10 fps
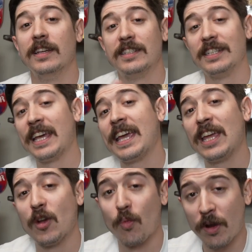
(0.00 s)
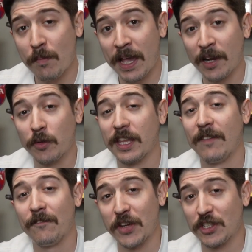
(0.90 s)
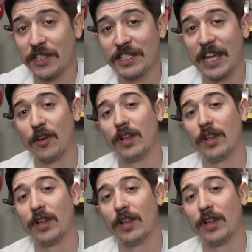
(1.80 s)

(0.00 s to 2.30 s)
Today, we're back with a fishing scandal